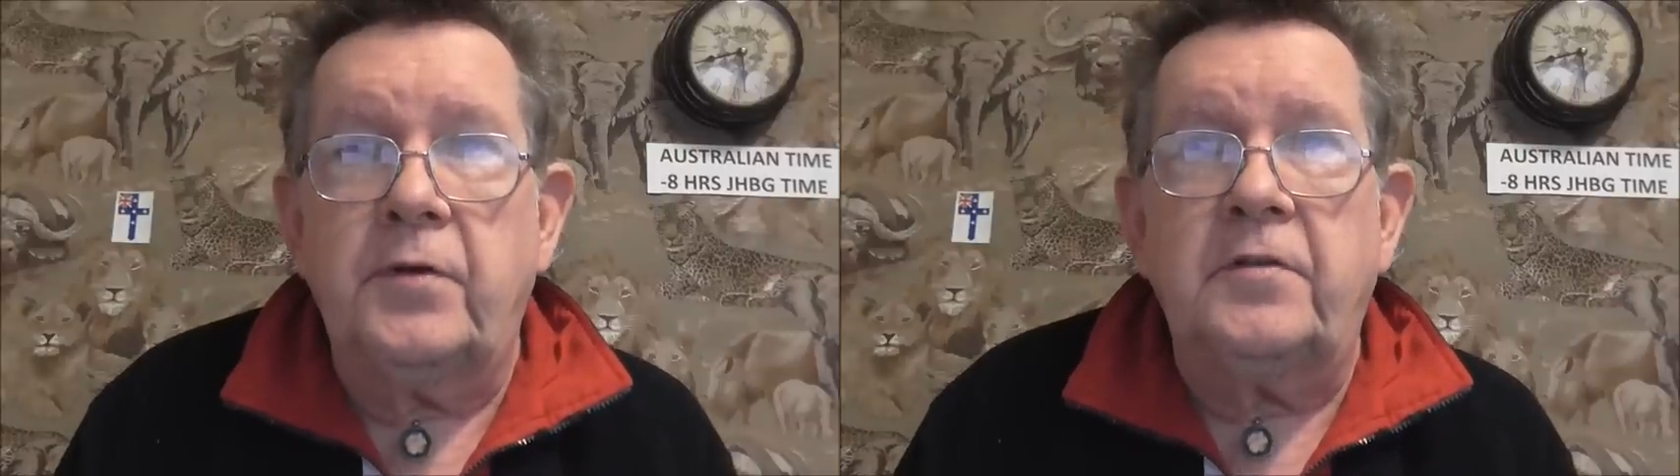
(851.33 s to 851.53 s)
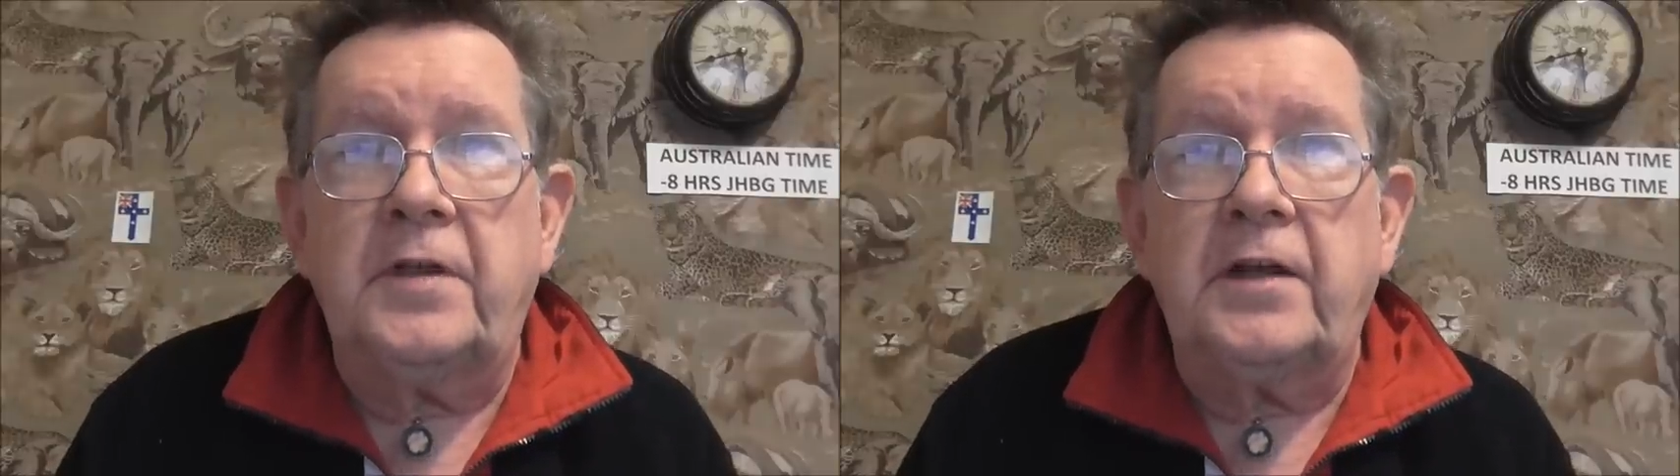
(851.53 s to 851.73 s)

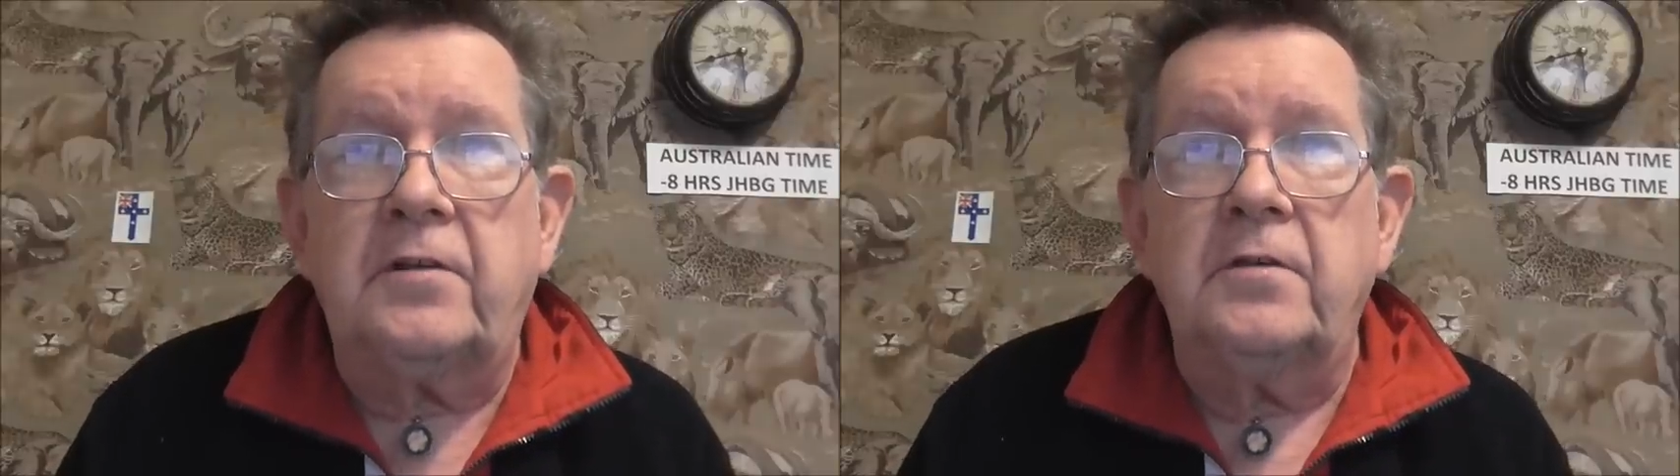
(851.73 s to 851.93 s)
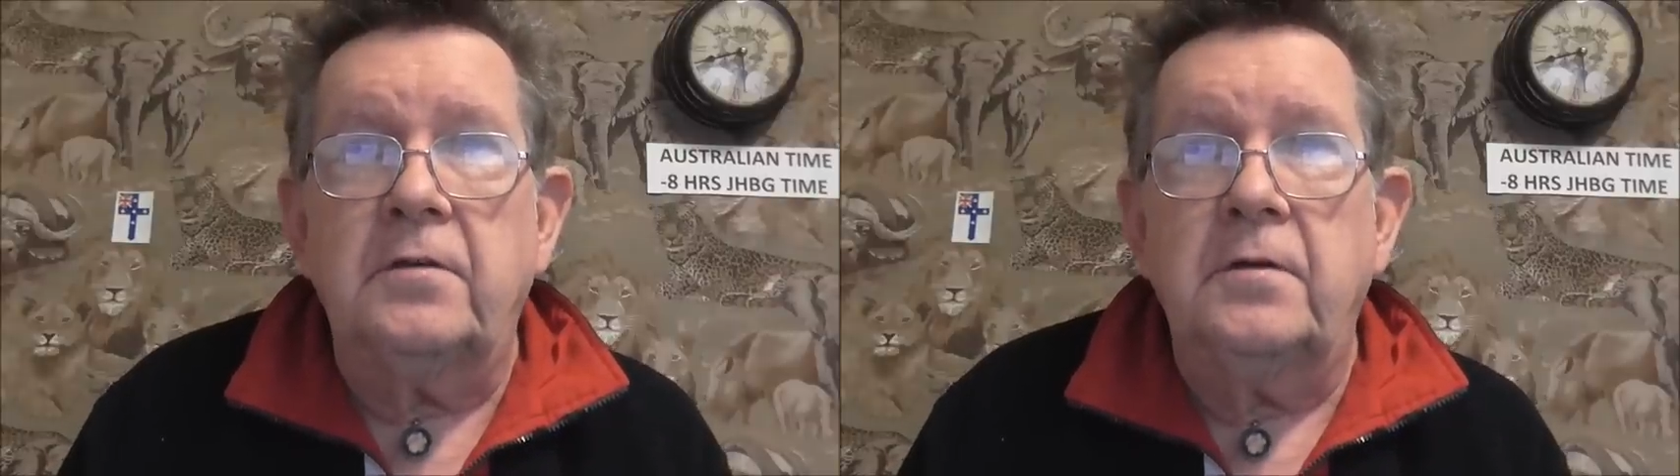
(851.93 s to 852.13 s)

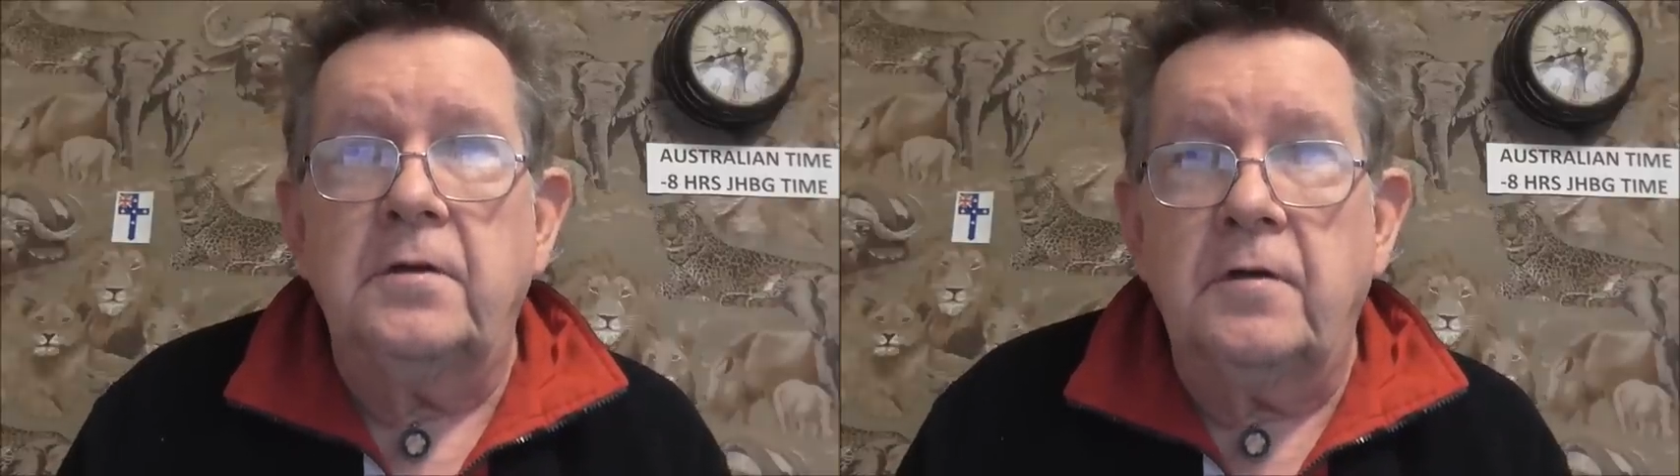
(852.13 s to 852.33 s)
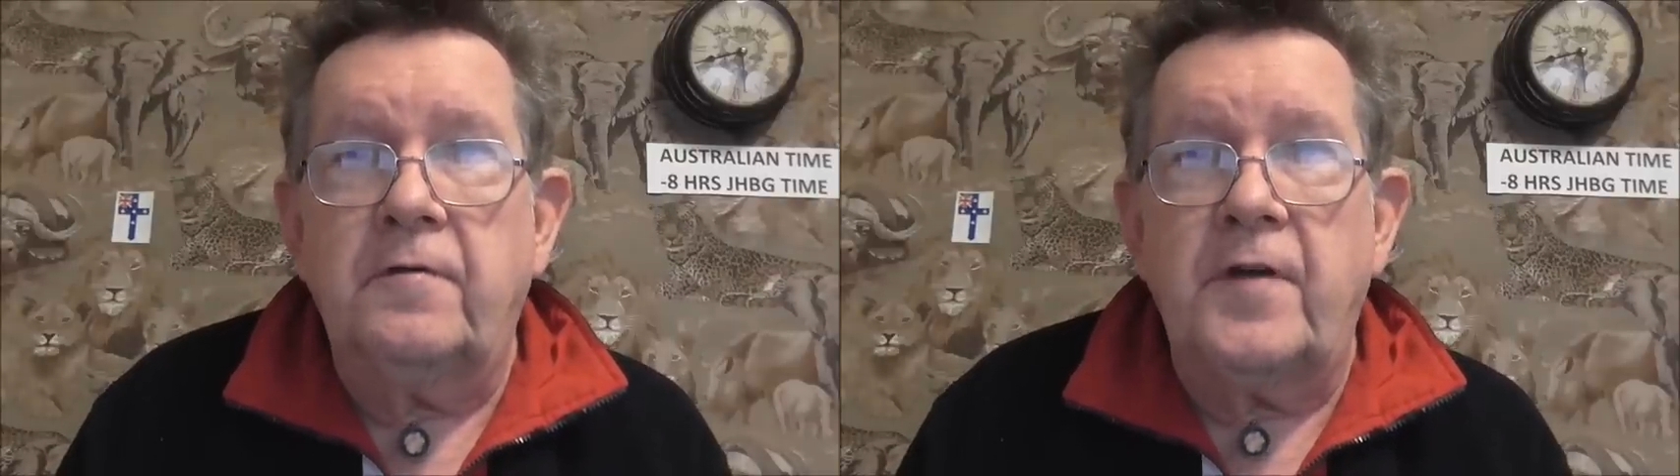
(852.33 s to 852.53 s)
protect
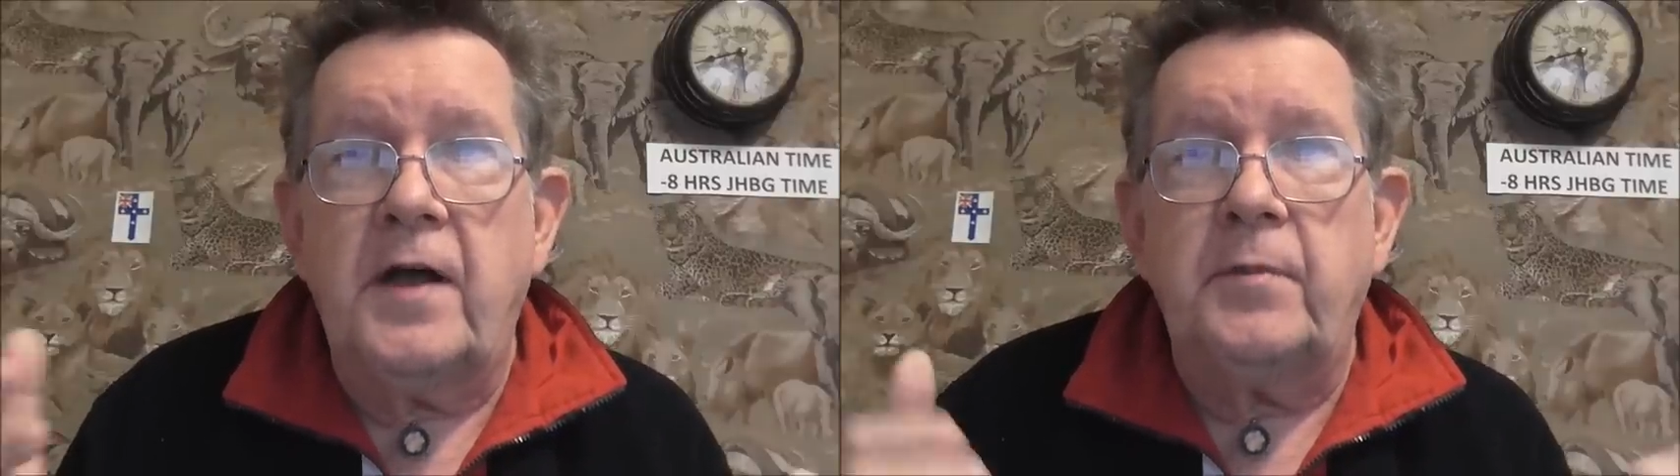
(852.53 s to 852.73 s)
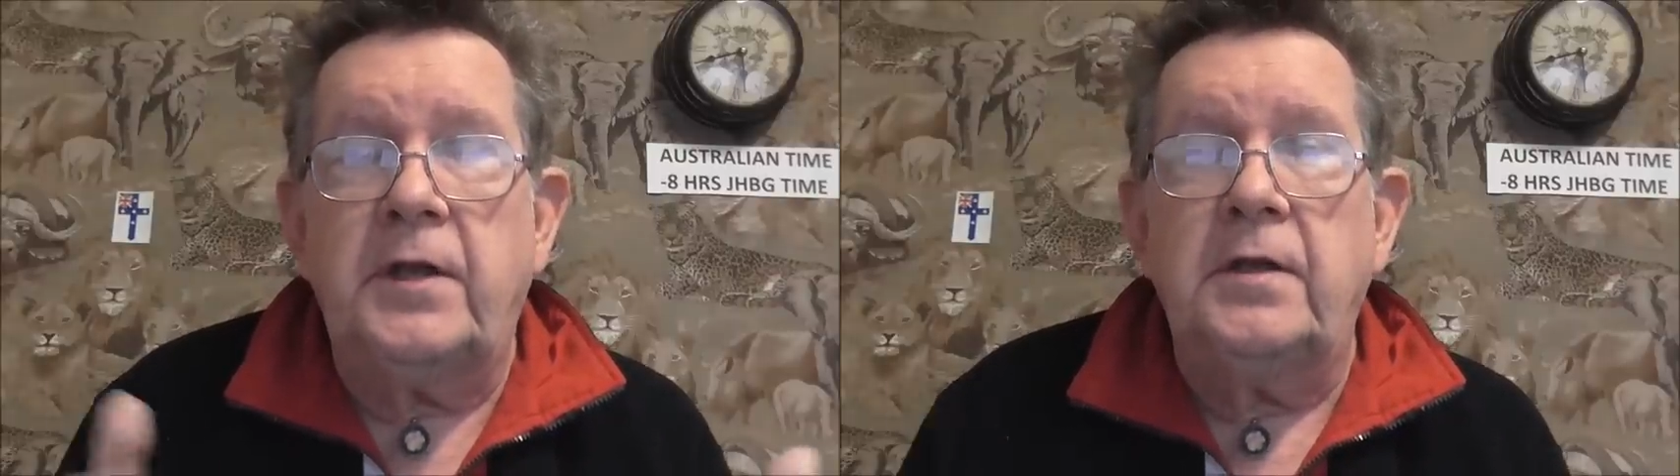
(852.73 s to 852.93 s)
a
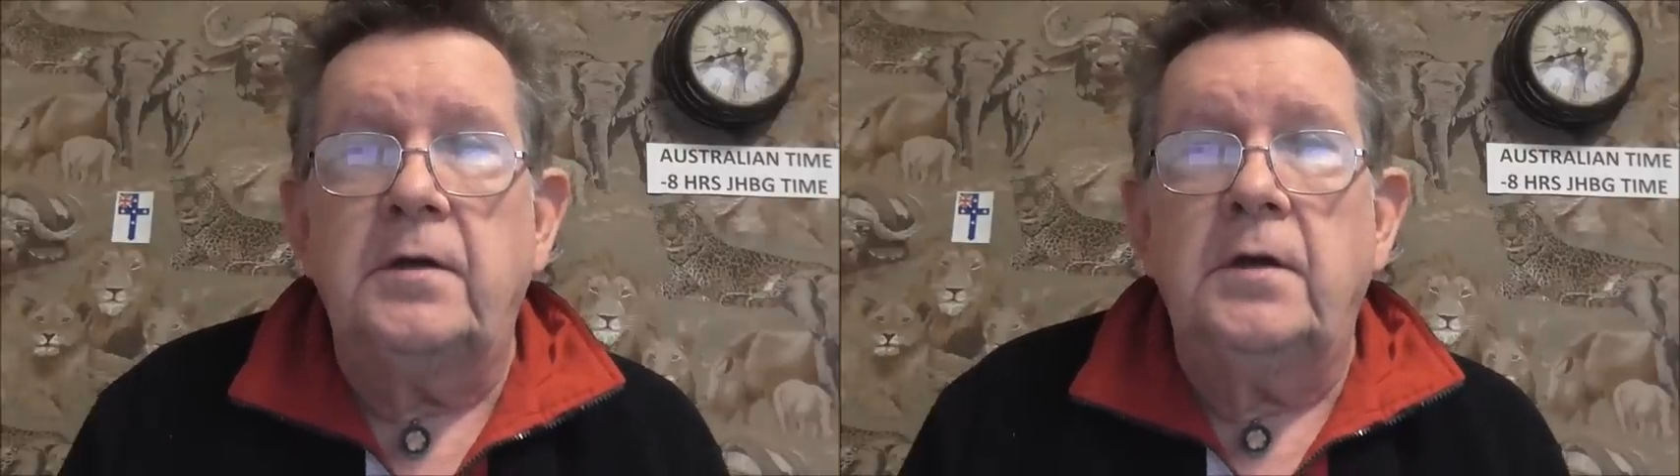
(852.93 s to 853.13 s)
family